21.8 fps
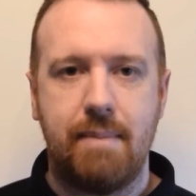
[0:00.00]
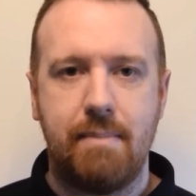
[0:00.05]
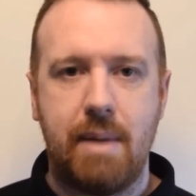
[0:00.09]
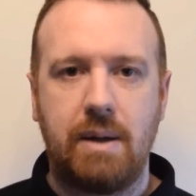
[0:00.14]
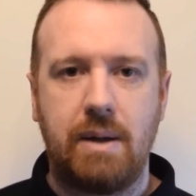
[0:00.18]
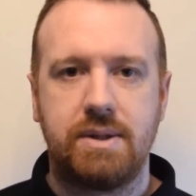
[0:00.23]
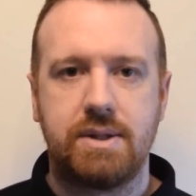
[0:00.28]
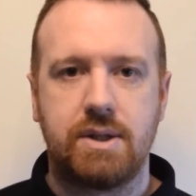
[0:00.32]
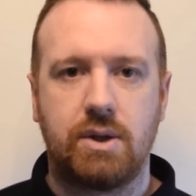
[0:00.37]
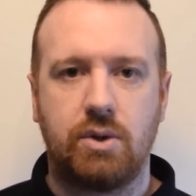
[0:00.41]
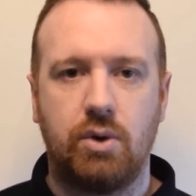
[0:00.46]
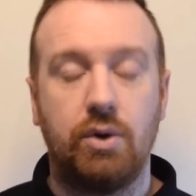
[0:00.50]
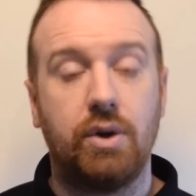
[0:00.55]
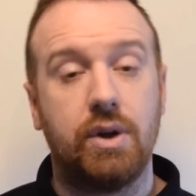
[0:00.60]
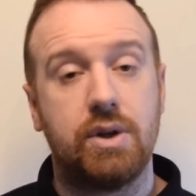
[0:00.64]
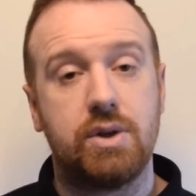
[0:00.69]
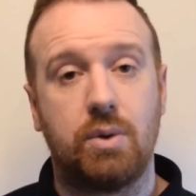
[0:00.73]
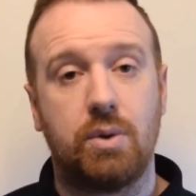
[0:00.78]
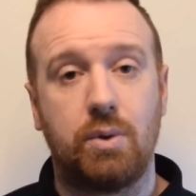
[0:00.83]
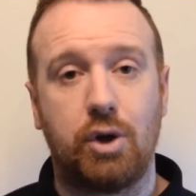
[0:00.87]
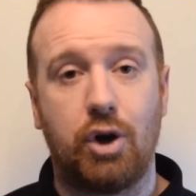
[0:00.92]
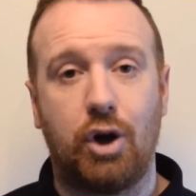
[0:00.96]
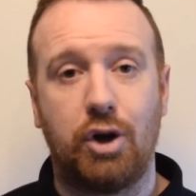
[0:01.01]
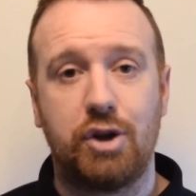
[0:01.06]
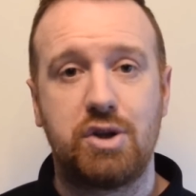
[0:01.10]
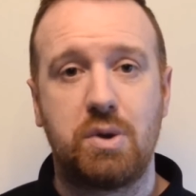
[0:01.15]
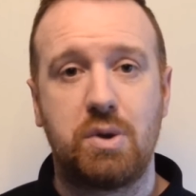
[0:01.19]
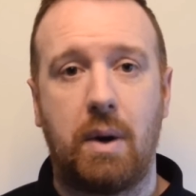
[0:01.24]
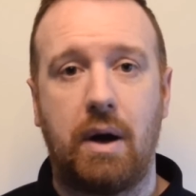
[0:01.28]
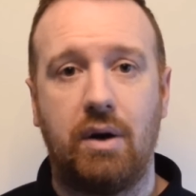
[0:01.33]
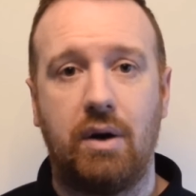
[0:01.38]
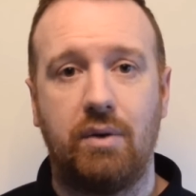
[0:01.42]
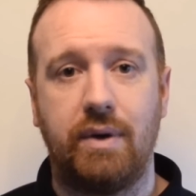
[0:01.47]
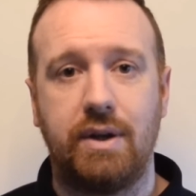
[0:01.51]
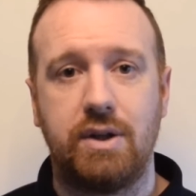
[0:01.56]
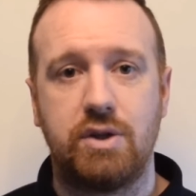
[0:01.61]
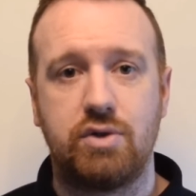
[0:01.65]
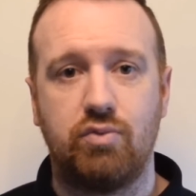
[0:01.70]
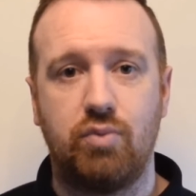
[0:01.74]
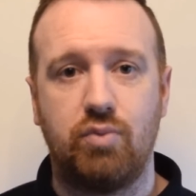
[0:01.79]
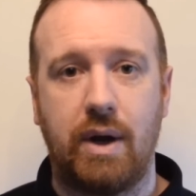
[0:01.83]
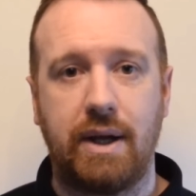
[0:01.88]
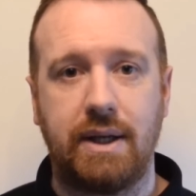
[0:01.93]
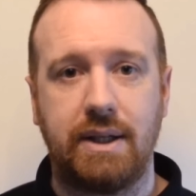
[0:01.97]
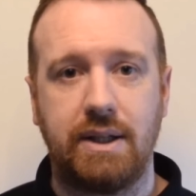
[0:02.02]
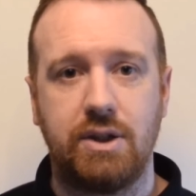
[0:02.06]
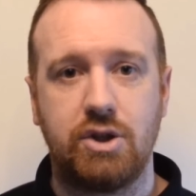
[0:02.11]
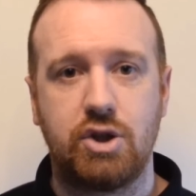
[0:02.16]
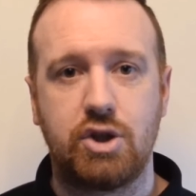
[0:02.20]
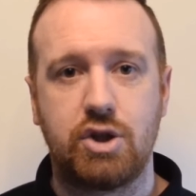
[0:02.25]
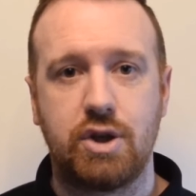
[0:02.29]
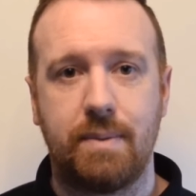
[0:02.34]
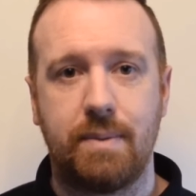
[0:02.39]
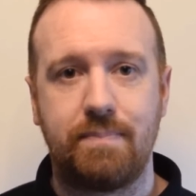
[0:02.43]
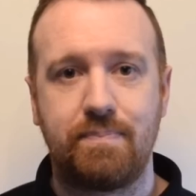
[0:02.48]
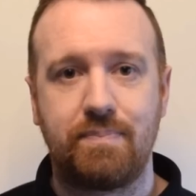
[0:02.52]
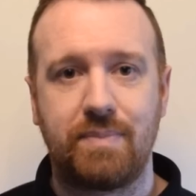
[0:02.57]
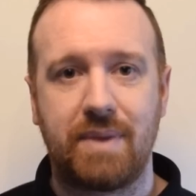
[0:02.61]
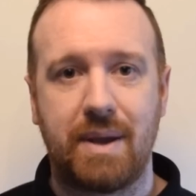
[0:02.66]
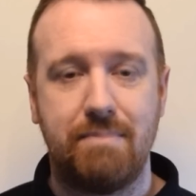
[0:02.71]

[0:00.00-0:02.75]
A melter gun has only got a 12-inch range,